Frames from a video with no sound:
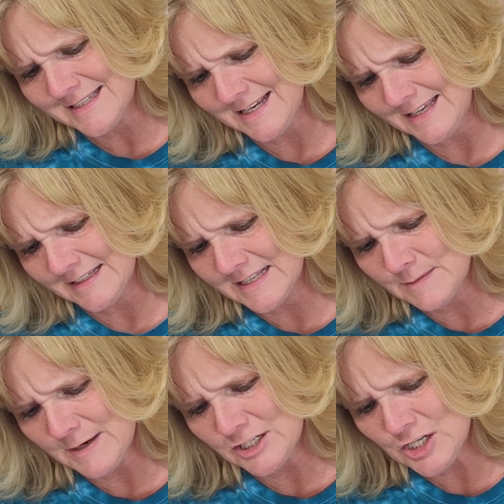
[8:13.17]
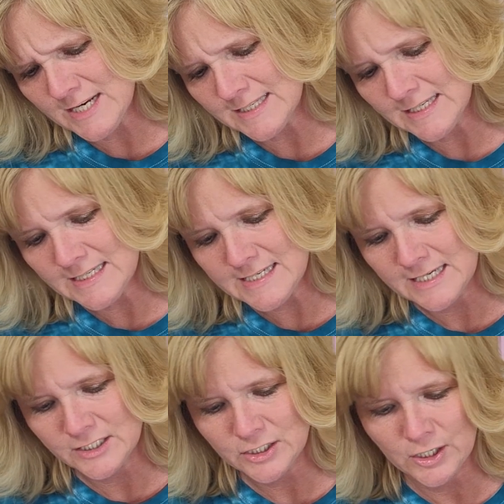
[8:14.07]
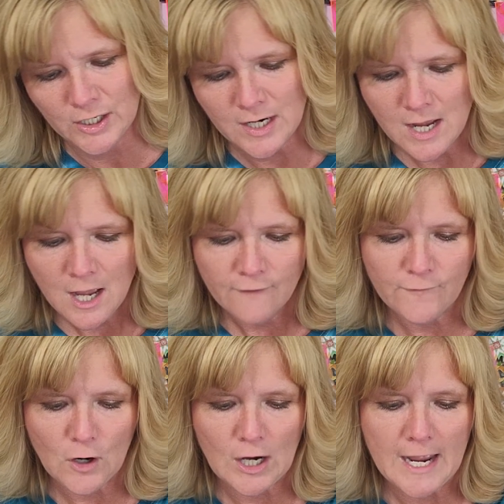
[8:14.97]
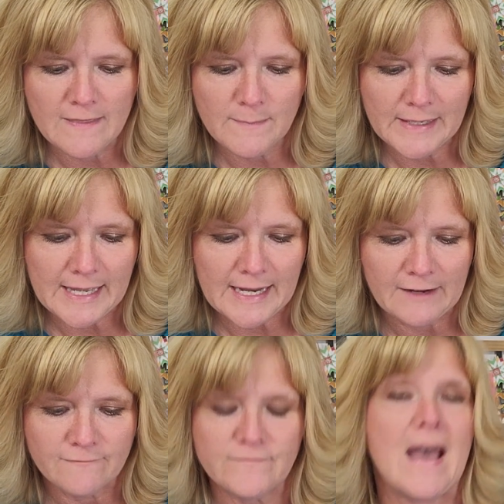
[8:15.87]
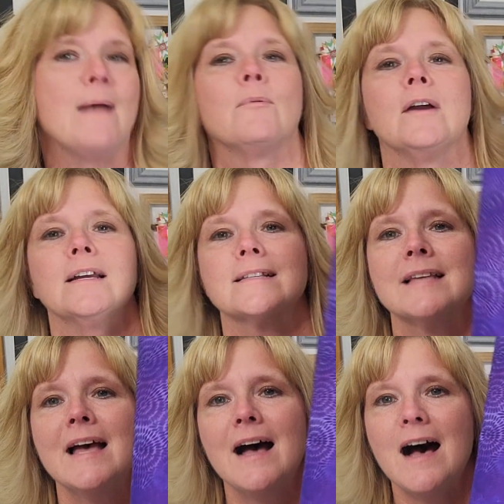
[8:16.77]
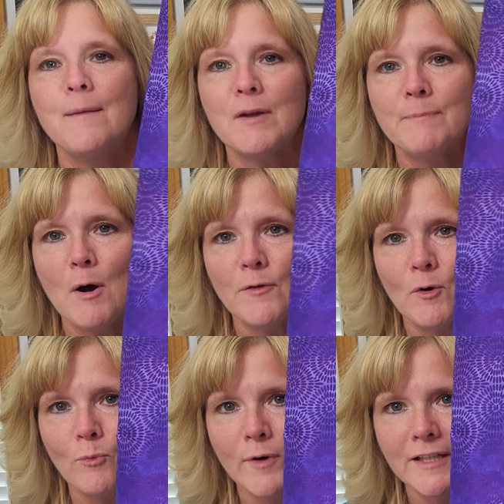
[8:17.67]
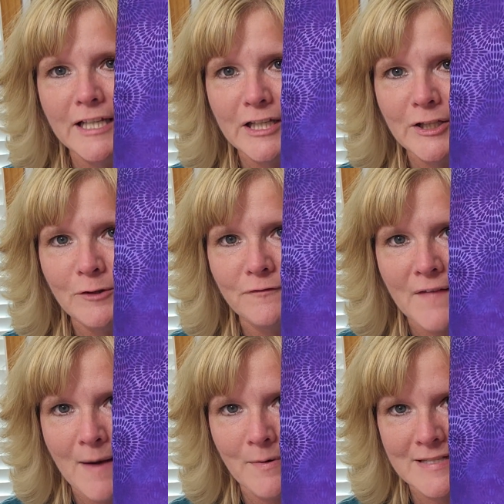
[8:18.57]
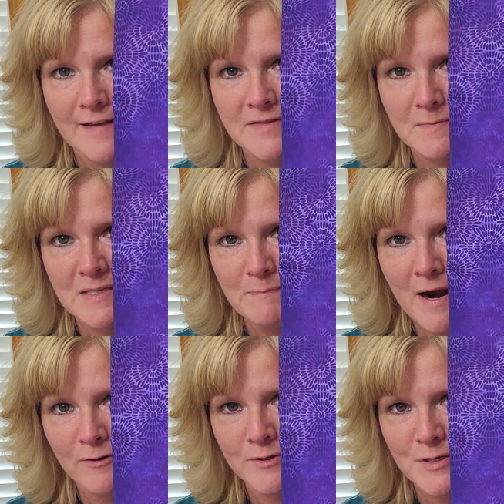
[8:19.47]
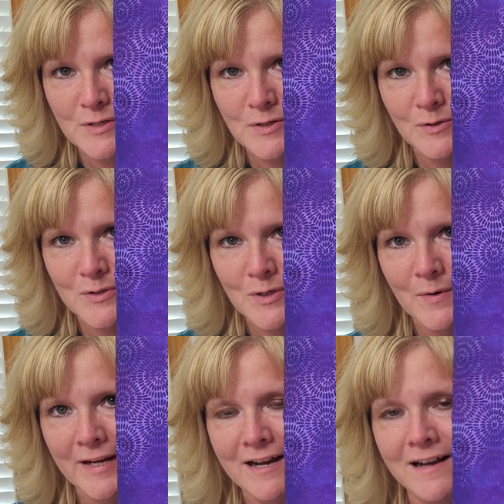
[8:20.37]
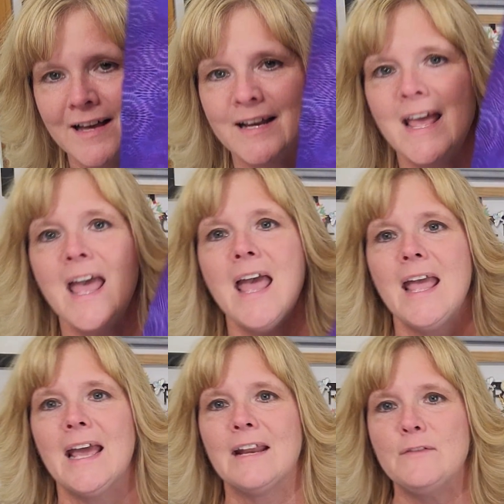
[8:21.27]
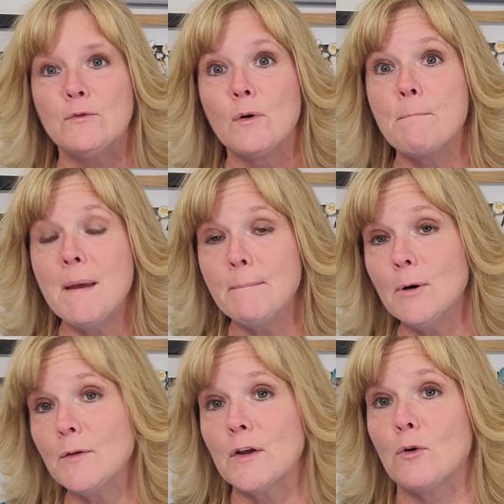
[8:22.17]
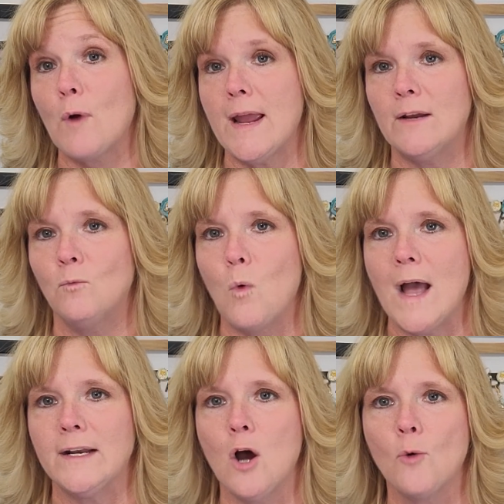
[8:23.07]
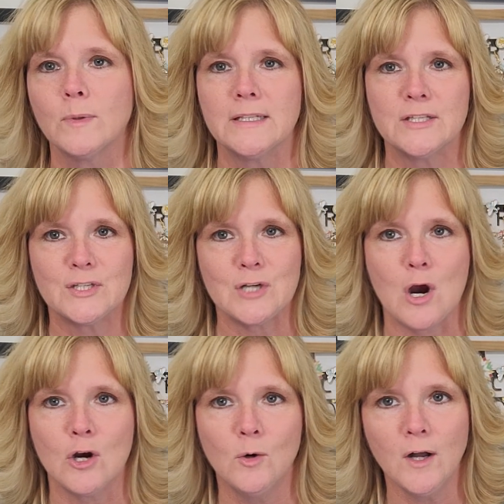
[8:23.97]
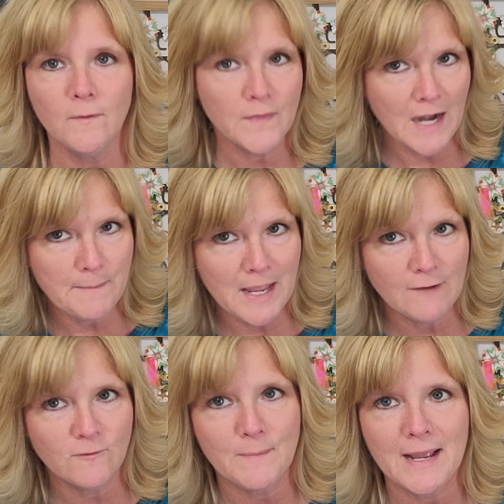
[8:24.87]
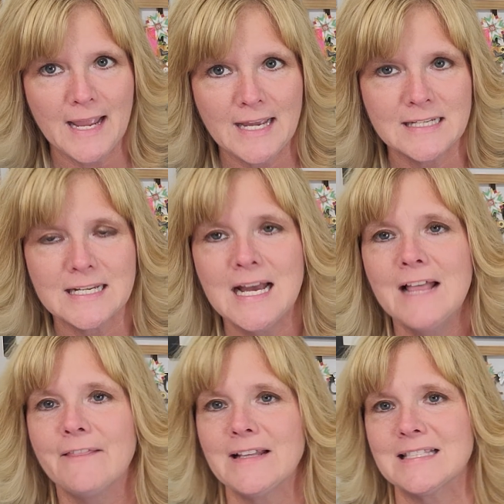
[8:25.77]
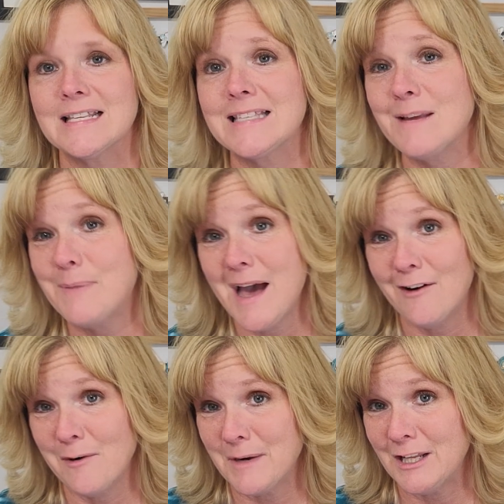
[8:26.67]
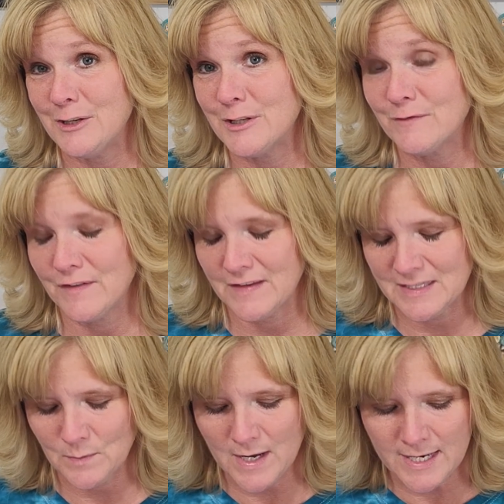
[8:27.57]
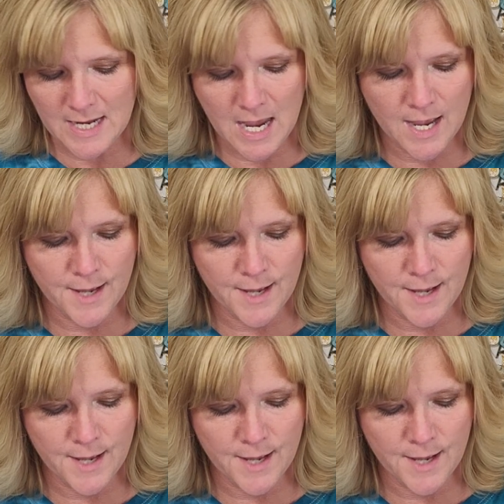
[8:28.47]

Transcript: see, this is by Jason Yenter for In the Beginning Fabrics. They're both really cute fabrics. They have some spirals and circles going on, and if you remember the gray and white Oberlin Star quilt that I made for my aunt, that's the same pattern I'm going to use for this one.